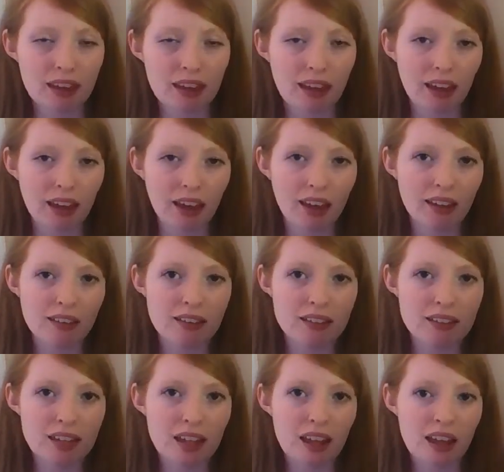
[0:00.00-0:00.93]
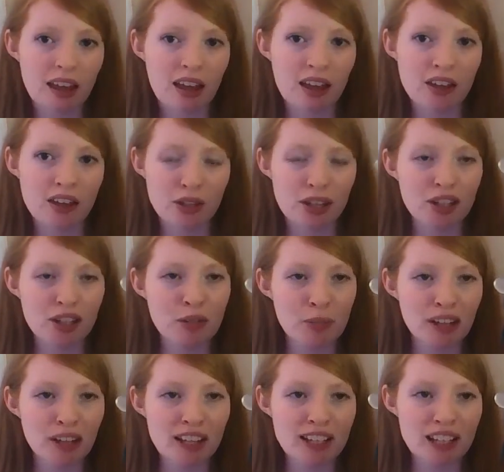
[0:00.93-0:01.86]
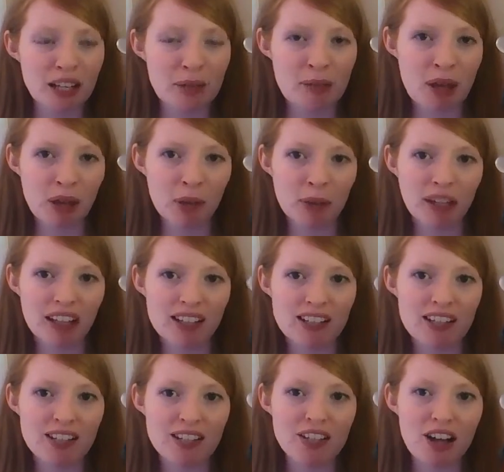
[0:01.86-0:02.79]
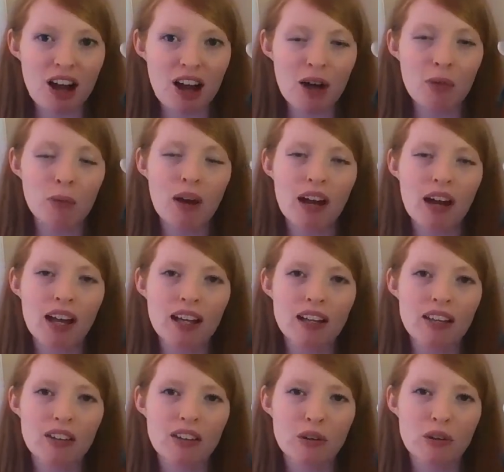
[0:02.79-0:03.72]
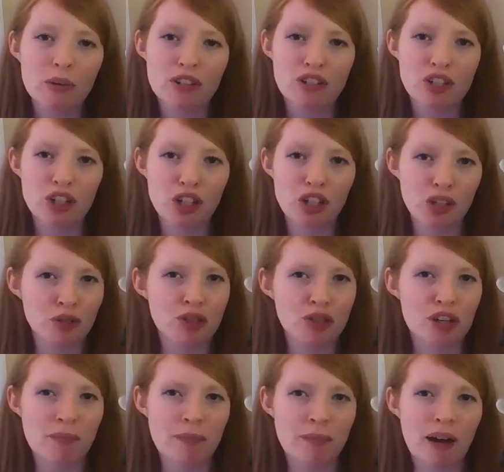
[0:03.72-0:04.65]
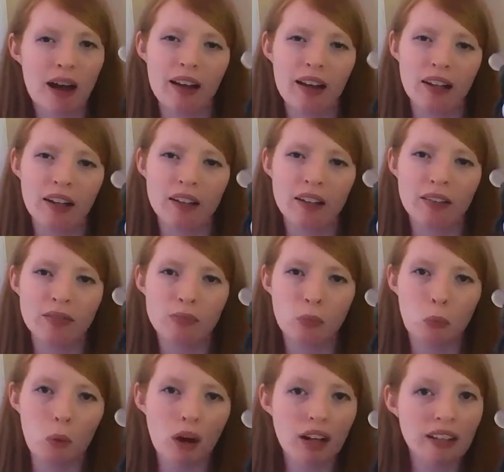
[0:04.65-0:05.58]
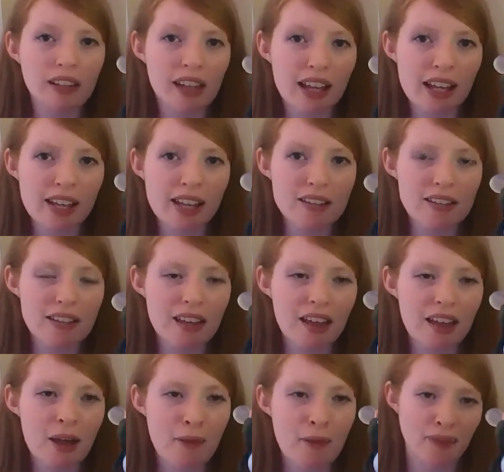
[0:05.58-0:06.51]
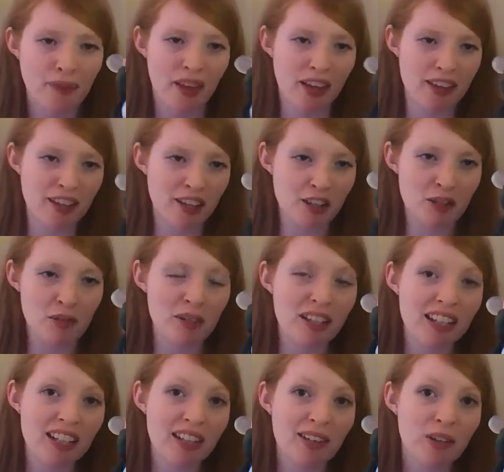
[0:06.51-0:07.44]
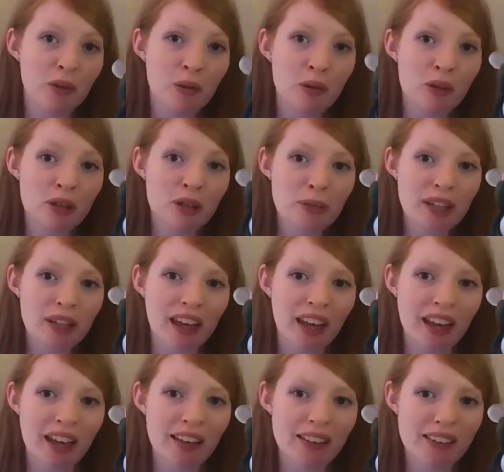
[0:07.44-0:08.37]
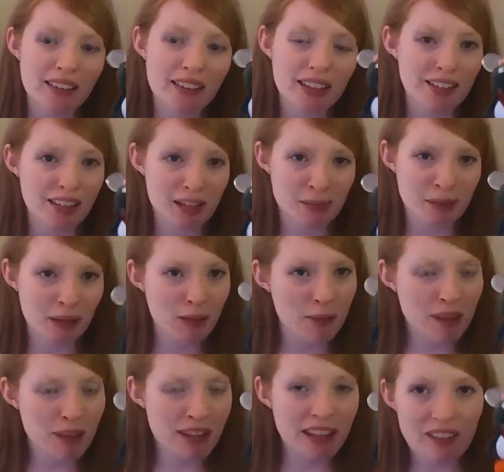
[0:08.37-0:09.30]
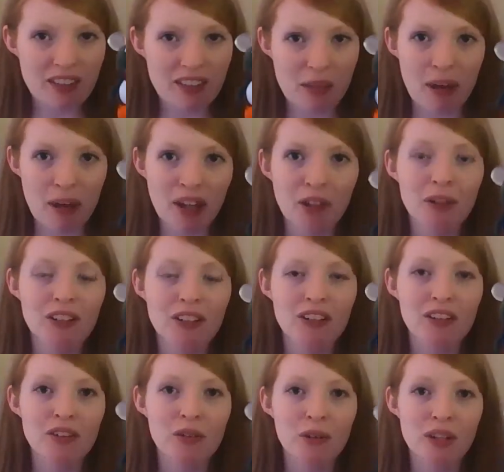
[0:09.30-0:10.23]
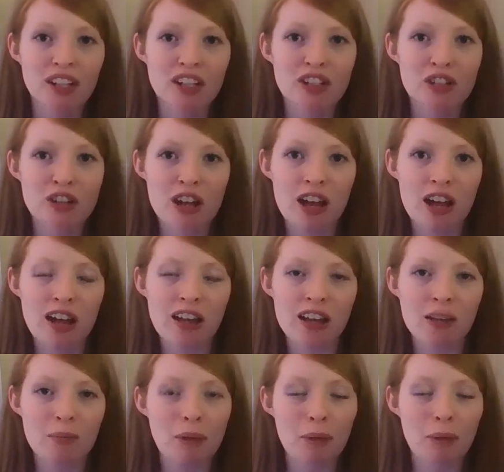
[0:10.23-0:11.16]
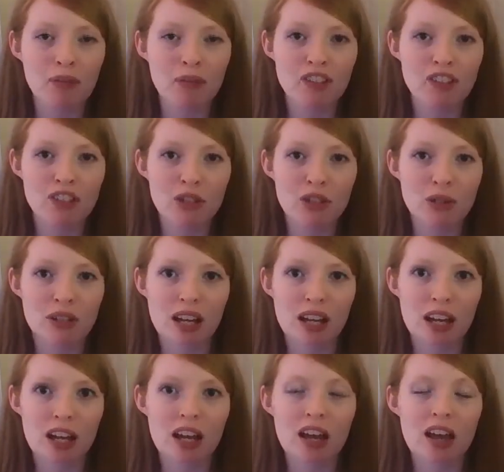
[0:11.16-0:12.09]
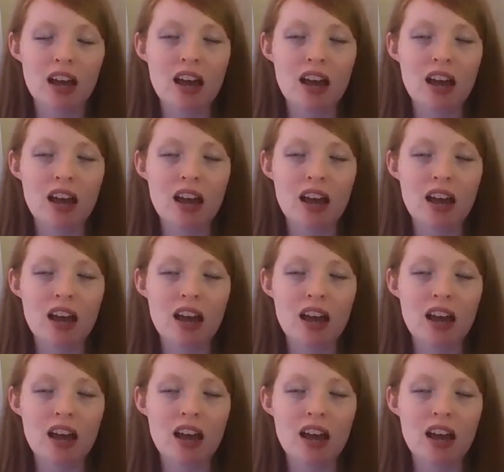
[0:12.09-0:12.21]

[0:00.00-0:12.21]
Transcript: And so that's pretty sentimental because it's not one that was huge on my want list. I think it's really cool because it does make me think of the Penguin Orchestra in Muppet Vision 3D.